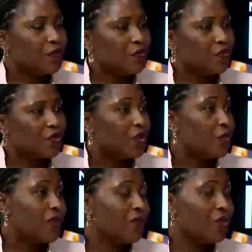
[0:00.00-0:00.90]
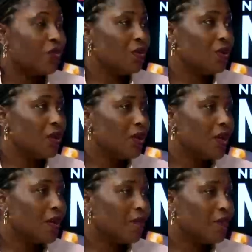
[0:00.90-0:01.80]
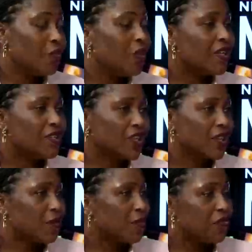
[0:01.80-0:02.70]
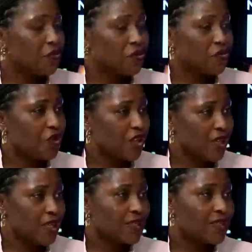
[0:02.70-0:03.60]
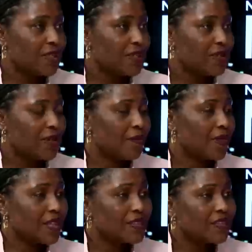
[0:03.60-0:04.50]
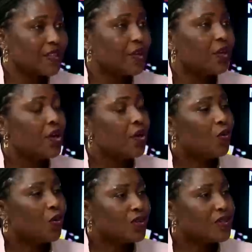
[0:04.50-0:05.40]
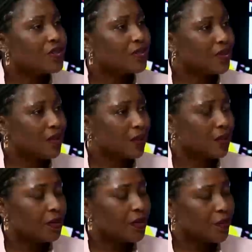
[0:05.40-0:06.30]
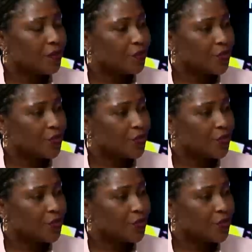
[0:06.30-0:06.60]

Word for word: for that. We have done the We Niger campaign for 3 years. This last year was the We